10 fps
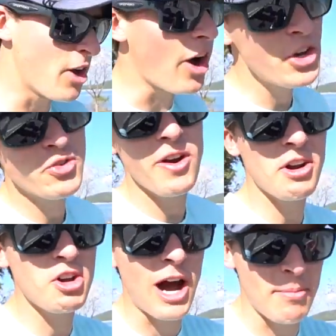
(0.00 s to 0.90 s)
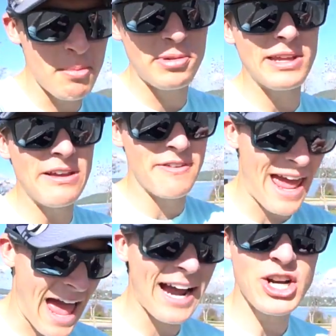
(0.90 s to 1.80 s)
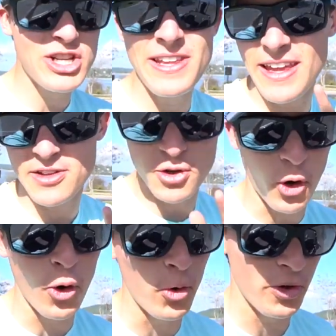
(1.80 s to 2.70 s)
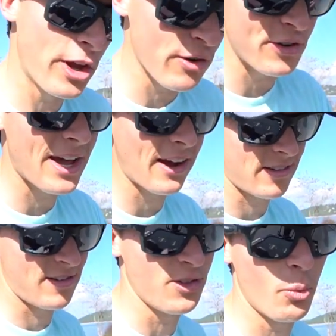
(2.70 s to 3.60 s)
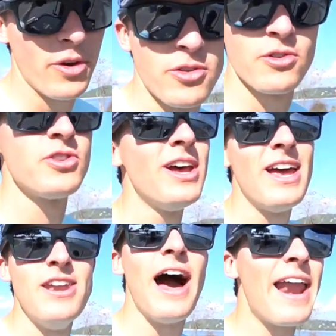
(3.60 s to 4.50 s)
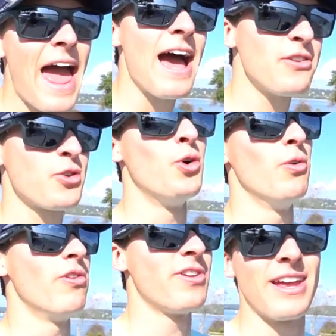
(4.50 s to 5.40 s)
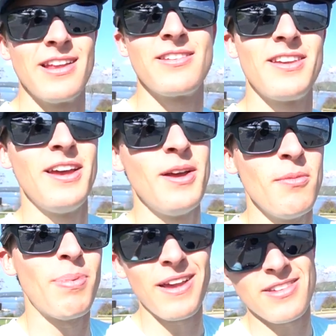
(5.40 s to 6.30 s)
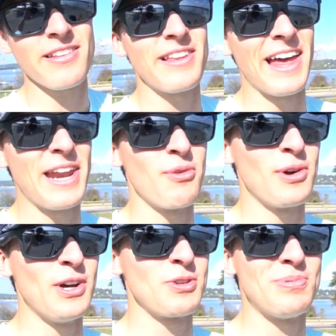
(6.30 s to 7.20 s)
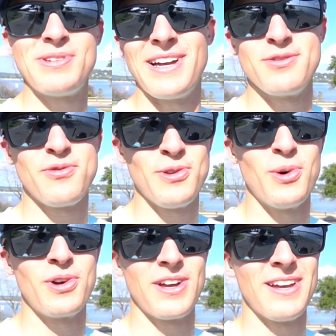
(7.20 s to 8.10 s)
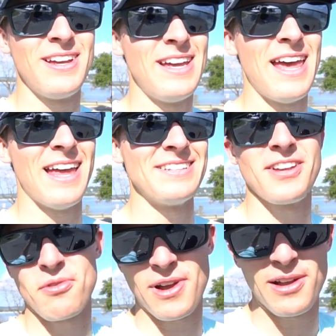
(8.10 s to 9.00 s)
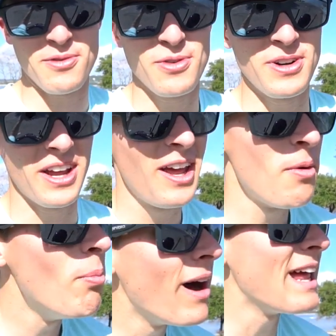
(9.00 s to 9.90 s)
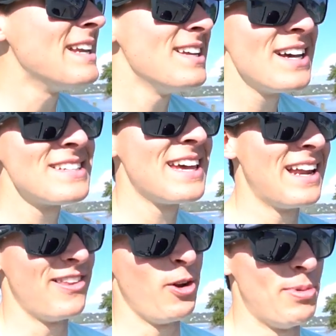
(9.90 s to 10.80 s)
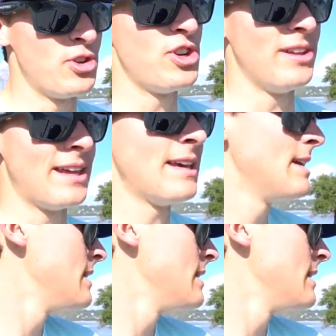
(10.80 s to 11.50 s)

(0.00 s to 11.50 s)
Contrary to common belief, it actually gets cold here in Texas in the winters. Not as cold as it gets basically anywhere else besides Florida and Southern California, but it does get a little bit chilly.